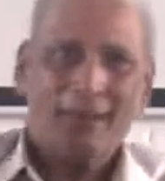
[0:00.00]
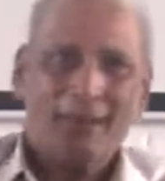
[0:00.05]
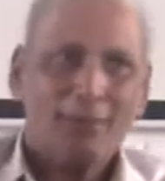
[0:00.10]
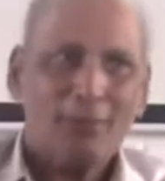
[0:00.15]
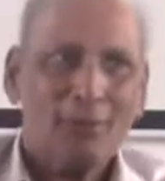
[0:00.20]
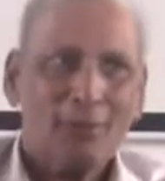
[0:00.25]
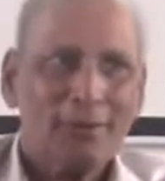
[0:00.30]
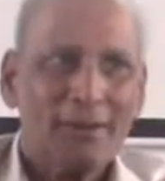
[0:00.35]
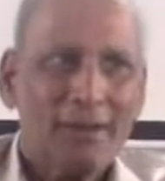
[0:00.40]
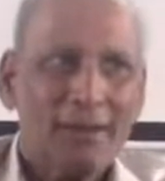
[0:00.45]

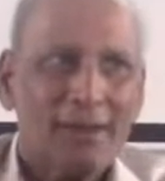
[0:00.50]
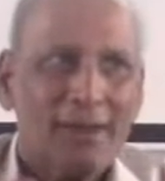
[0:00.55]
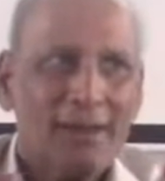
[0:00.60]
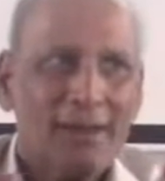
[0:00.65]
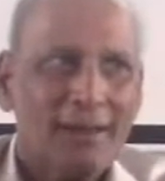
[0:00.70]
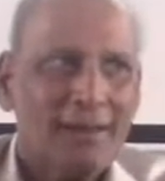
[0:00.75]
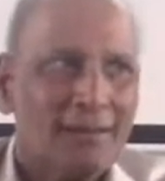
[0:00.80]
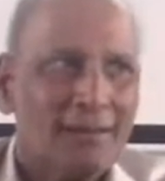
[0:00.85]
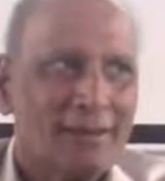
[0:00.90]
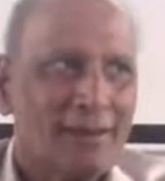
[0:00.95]
That, okay,
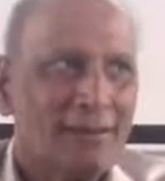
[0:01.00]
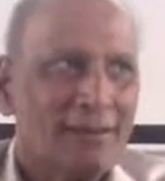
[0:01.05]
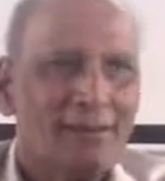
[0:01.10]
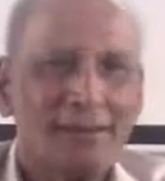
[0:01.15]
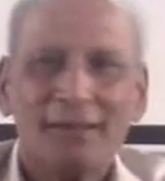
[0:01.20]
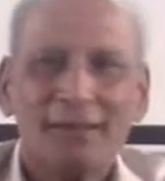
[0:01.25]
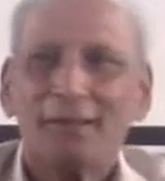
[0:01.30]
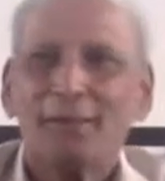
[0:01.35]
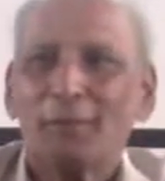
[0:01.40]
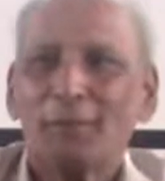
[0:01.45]

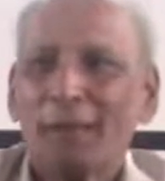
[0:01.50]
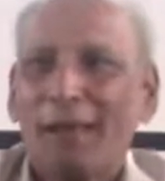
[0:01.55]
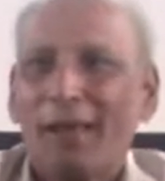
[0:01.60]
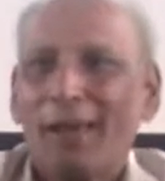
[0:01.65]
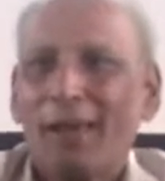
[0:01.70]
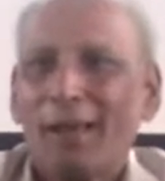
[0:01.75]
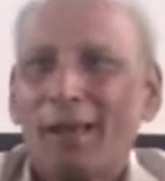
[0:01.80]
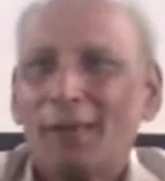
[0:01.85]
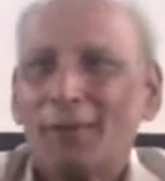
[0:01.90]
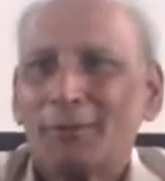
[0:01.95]
this is
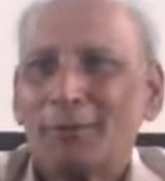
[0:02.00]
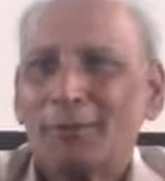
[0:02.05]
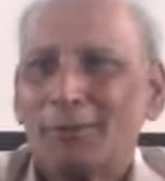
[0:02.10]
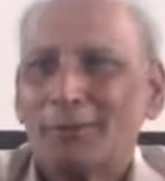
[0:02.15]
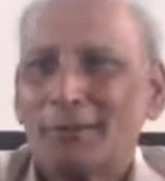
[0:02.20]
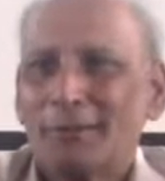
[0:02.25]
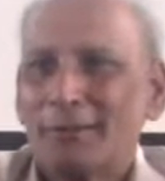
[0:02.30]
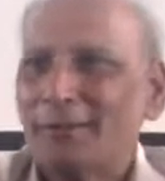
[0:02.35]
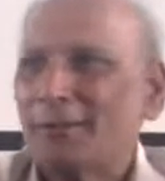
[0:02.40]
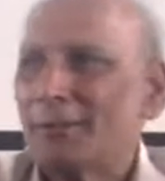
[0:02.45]
my house,
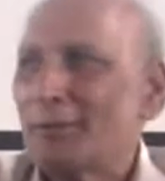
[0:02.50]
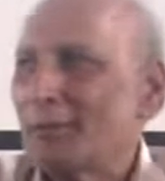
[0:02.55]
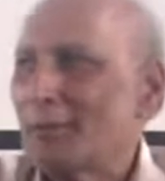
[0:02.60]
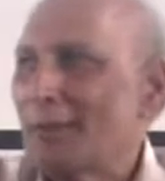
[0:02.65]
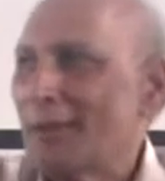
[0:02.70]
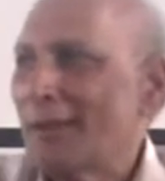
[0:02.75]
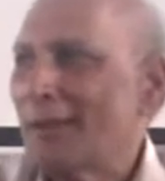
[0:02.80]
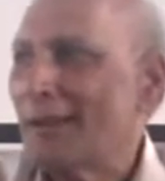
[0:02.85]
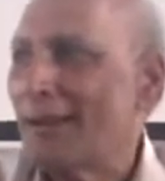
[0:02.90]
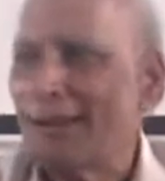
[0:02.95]
this is
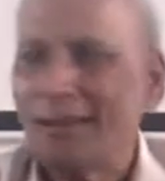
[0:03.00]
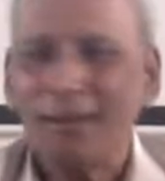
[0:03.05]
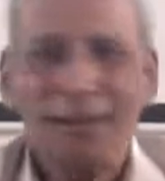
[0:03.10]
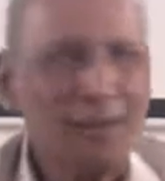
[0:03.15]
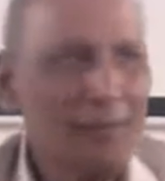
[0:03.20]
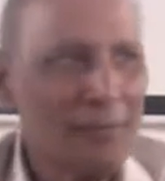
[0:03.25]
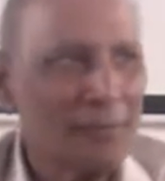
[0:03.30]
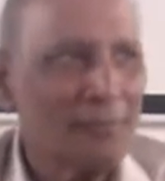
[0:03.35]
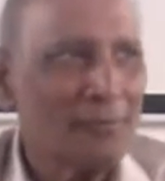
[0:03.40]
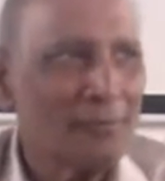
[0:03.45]
where I
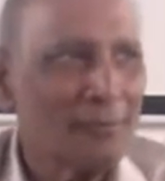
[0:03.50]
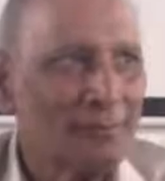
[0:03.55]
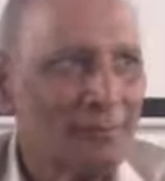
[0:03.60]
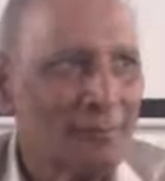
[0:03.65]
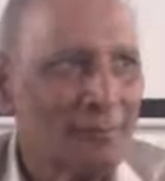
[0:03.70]
live.